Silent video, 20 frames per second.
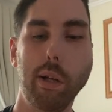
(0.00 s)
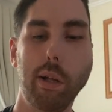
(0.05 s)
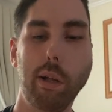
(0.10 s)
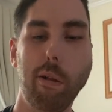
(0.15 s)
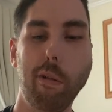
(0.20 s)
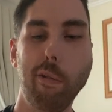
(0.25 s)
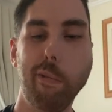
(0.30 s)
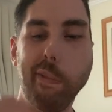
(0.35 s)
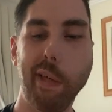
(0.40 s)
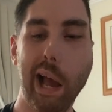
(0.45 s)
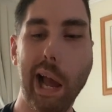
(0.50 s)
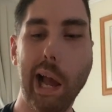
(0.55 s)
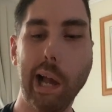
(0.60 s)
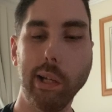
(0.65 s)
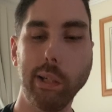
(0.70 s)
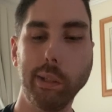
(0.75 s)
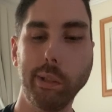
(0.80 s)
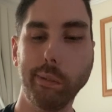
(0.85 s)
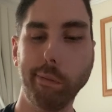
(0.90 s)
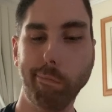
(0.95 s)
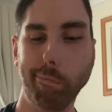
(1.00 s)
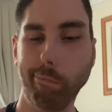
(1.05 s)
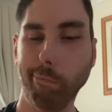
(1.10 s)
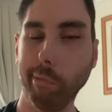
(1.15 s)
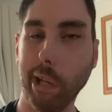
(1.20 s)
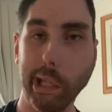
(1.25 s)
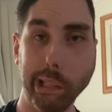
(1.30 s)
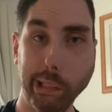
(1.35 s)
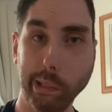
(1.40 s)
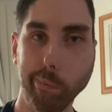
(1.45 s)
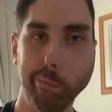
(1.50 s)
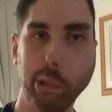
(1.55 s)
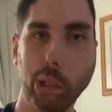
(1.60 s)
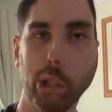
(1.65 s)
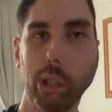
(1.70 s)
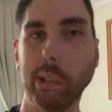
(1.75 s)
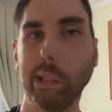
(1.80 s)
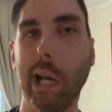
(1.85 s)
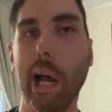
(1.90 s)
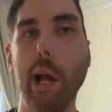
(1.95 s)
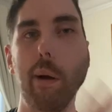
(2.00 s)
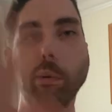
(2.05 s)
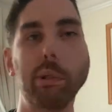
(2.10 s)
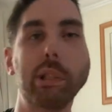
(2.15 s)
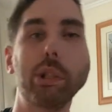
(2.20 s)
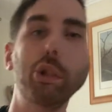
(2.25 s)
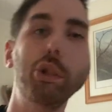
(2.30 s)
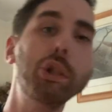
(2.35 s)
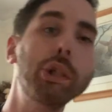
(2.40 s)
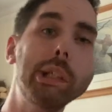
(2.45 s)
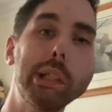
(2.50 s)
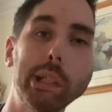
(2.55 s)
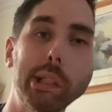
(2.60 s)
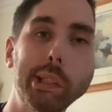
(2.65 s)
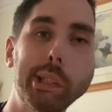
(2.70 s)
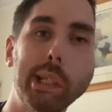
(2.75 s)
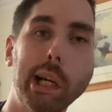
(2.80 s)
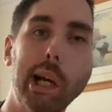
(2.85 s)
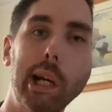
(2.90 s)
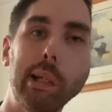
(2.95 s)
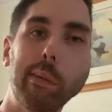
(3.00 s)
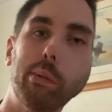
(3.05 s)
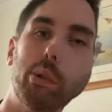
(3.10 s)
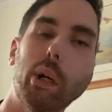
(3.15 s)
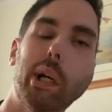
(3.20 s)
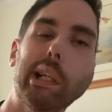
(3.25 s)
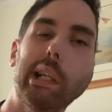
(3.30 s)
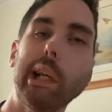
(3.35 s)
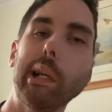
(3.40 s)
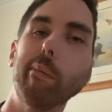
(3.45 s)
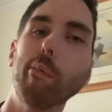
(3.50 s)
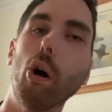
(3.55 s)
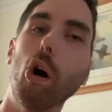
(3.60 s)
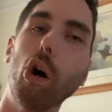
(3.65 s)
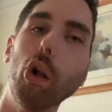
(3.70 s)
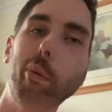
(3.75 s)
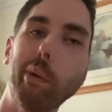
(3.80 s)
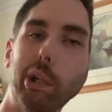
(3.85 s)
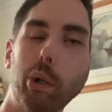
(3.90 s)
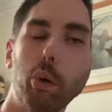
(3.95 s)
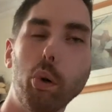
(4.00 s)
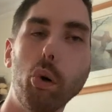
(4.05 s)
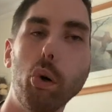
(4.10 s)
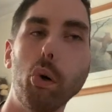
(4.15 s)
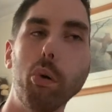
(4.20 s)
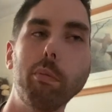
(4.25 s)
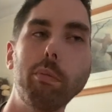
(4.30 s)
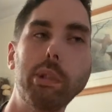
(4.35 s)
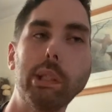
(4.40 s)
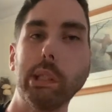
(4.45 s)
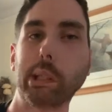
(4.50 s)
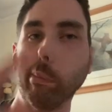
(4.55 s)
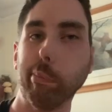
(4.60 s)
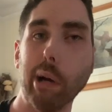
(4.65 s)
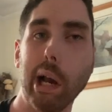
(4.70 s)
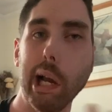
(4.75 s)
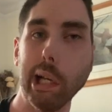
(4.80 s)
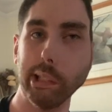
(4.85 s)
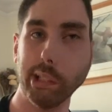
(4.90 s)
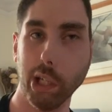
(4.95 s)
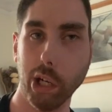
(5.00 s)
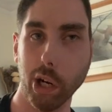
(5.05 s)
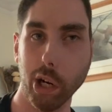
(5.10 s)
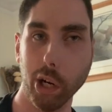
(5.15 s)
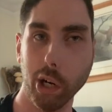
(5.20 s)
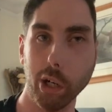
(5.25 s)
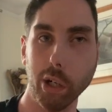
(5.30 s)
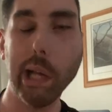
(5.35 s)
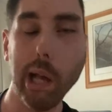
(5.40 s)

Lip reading: that night because I was at uni at the time, so I came all the way home to surprise her.